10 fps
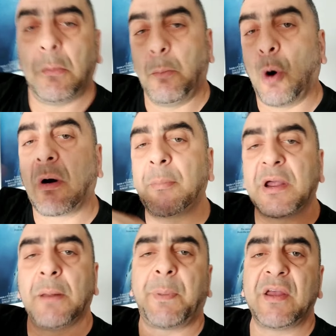more I'm
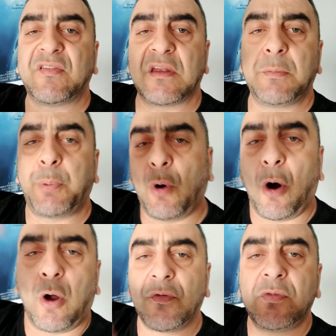going to basically put
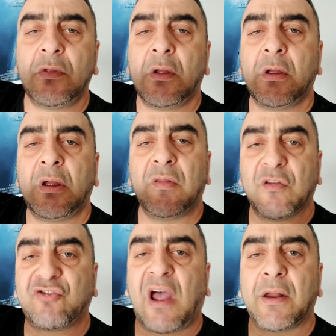on the
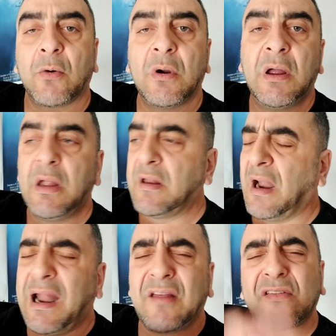channel.
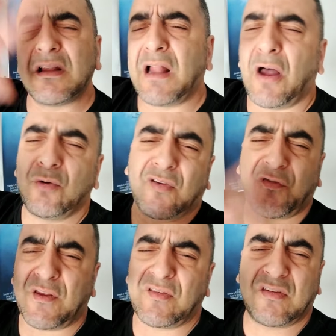Now, there's loads of
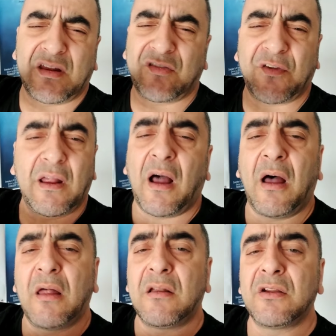things to this thing.
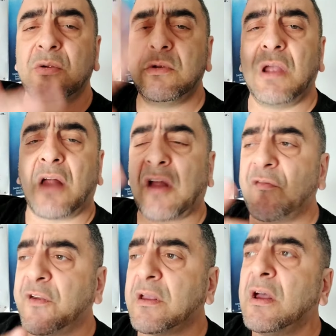I
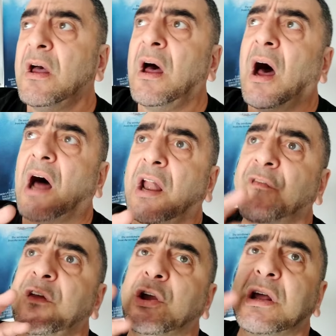don't think
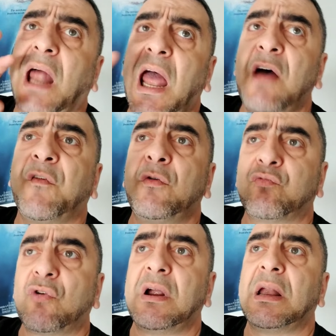you could ever
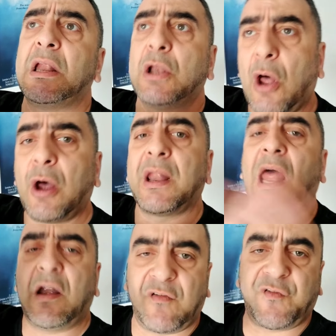really learn
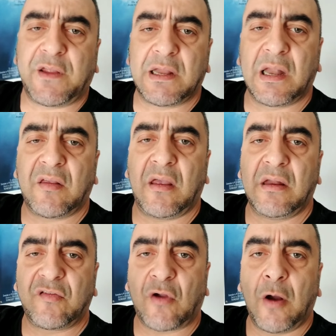everything in
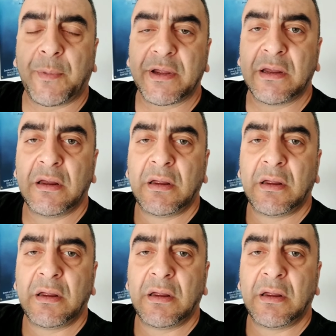this hobby.